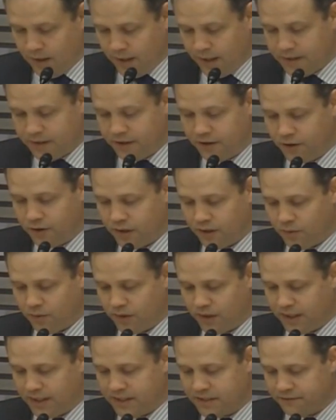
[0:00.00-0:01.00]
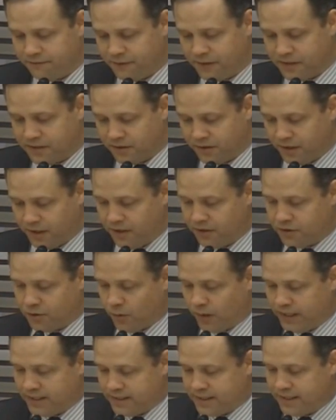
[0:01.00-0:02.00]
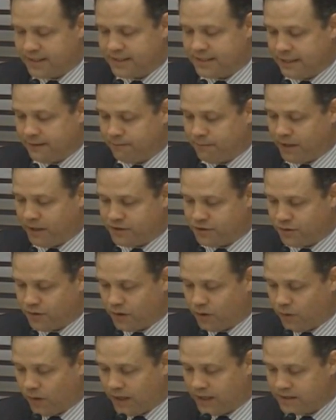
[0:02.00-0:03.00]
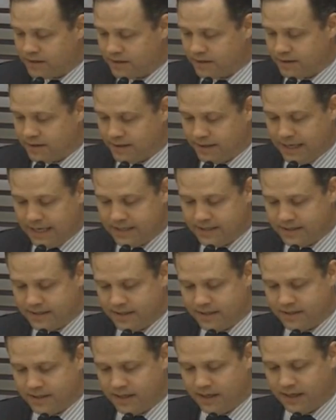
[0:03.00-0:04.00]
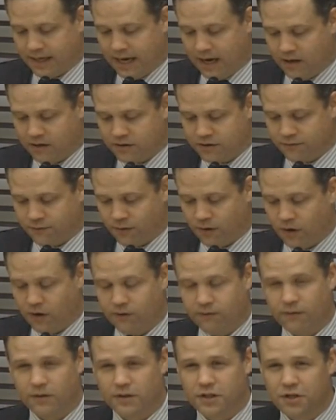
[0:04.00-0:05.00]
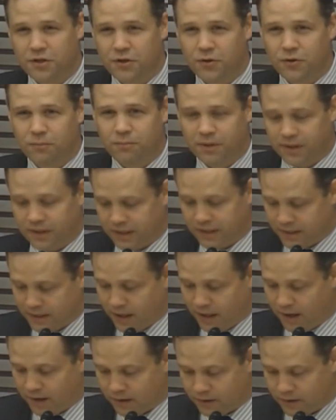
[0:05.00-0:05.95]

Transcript: In the newly released fiscal year 2016 budget request, NESDAS accounts for over $2 billion,